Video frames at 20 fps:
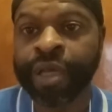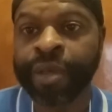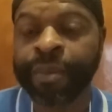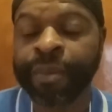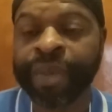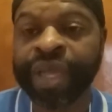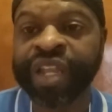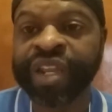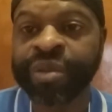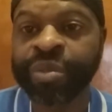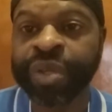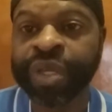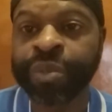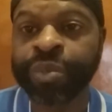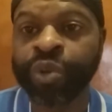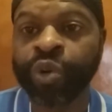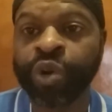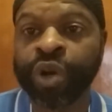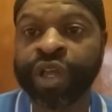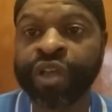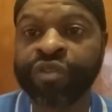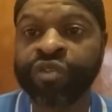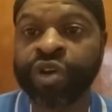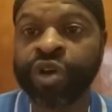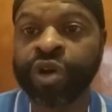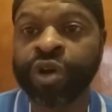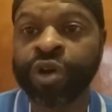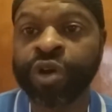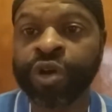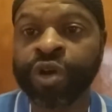Many people have
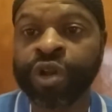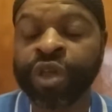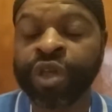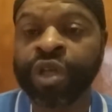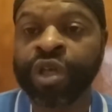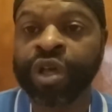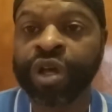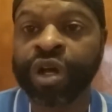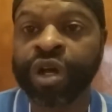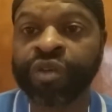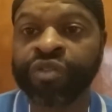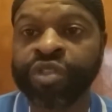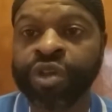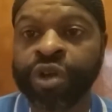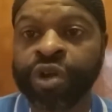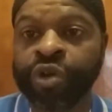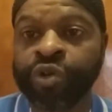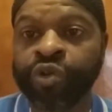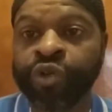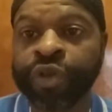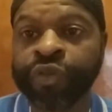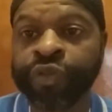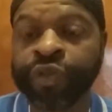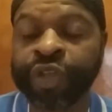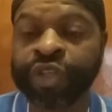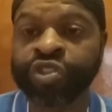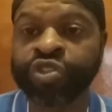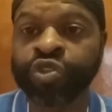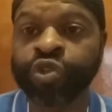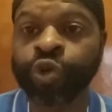heard of the
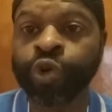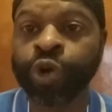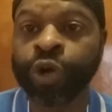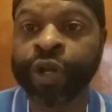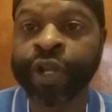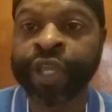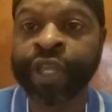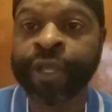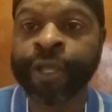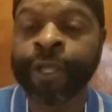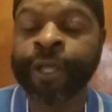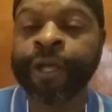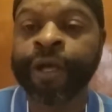horrific story